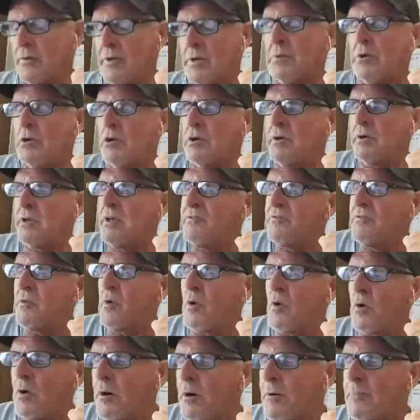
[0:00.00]
They were looking
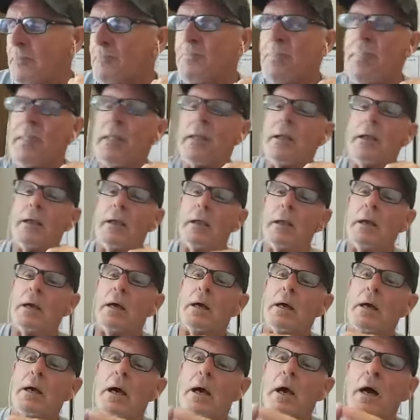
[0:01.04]
for
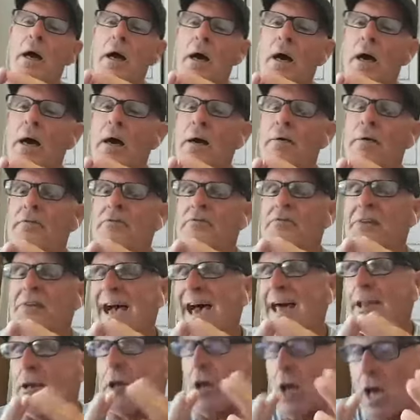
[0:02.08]

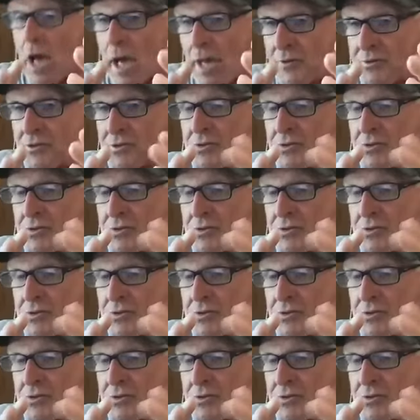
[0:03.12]
fat loss,